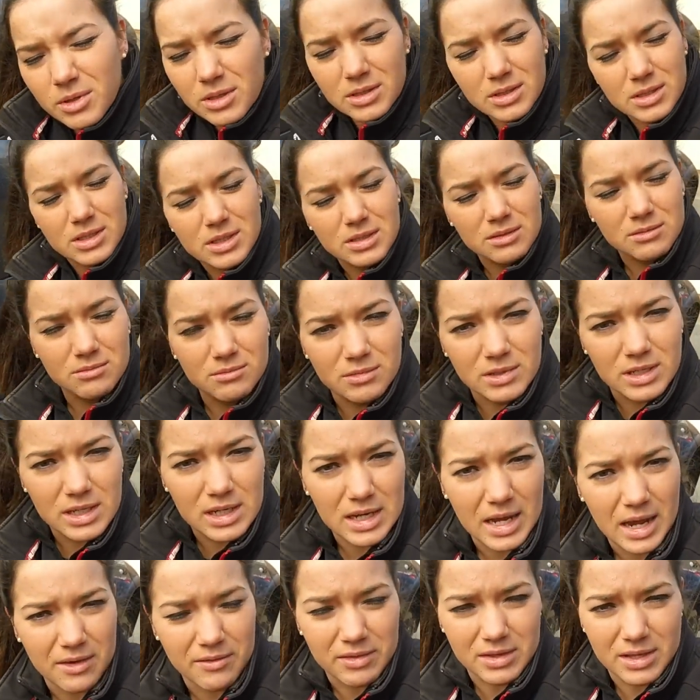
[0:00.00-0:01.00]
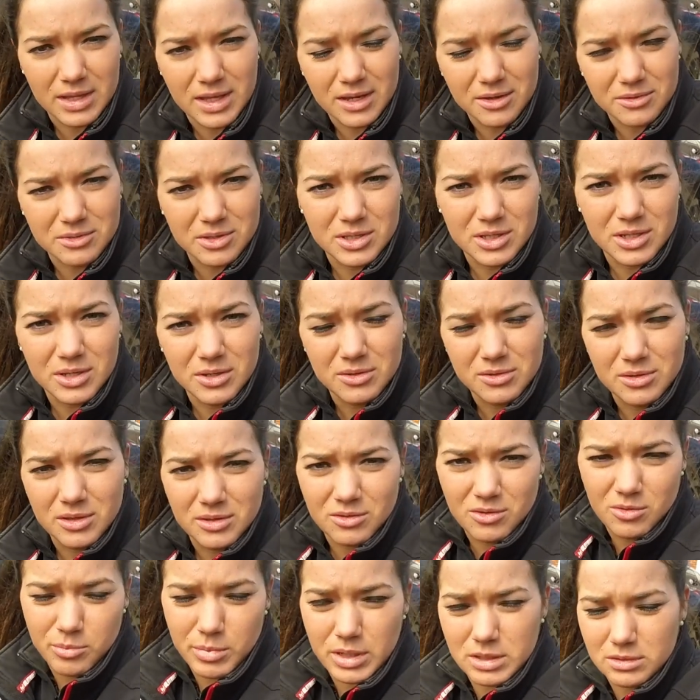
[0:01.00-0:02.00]
I just didn't really have anything else to do, so
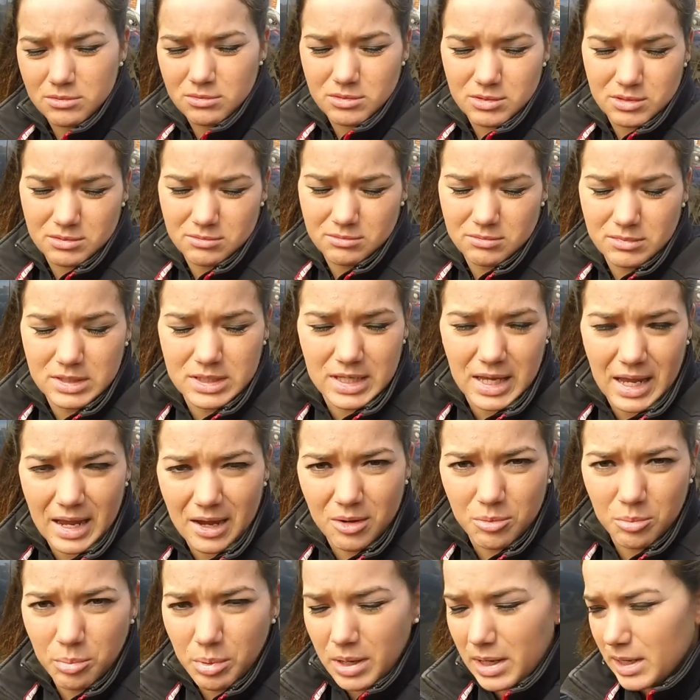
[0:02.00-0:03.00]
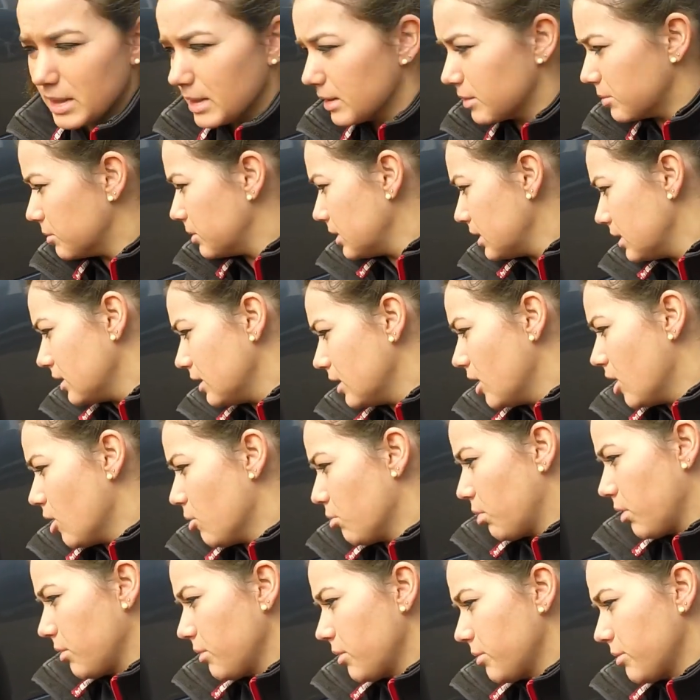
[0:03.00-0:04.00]
I thought I might as well just stay out and paint them.
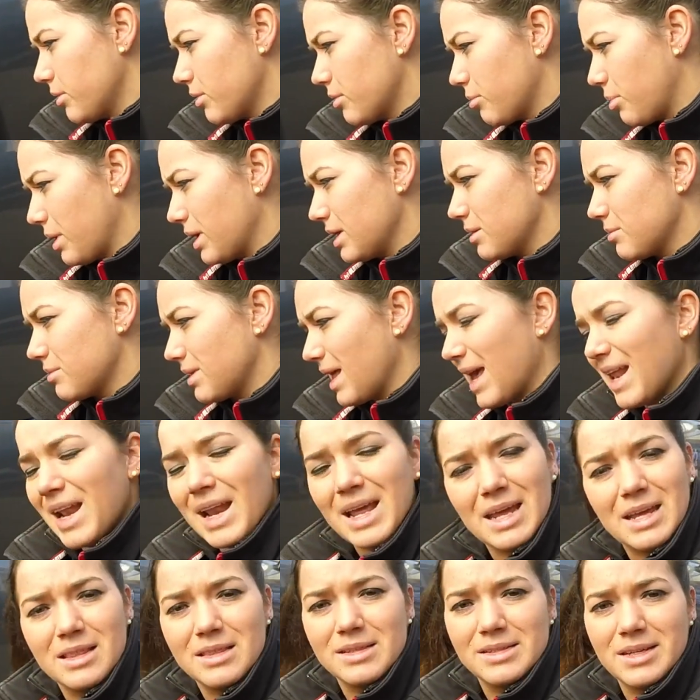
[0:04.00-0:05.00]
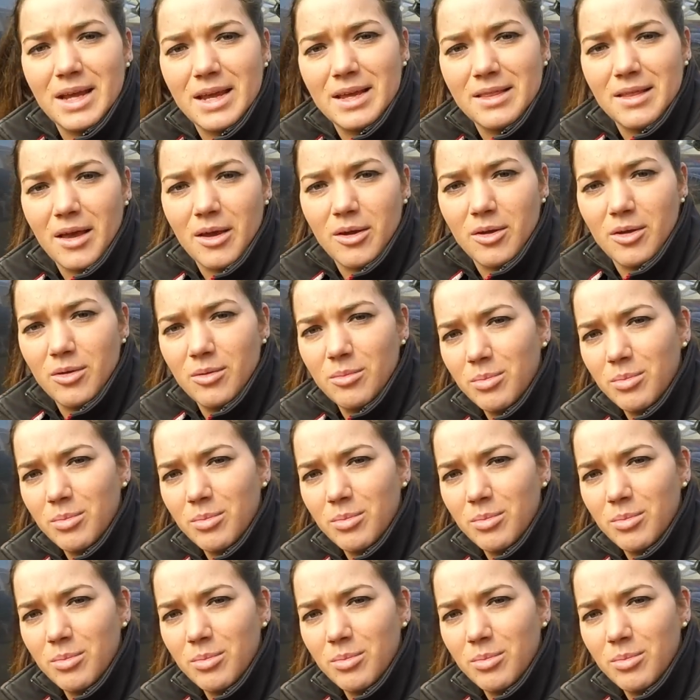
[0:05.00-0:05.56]
Probably wouldn't paint them that late in the day though.